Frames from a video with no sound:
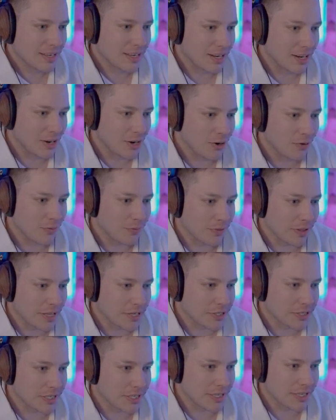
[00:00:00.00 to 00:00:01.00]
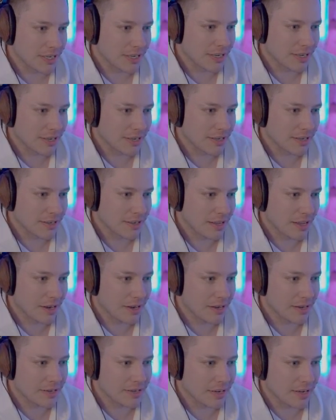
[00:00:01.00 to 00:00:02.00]
oh, Fleshy. How did
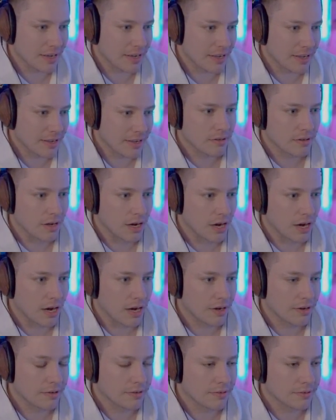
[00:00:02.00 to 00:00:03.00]
he die? Ah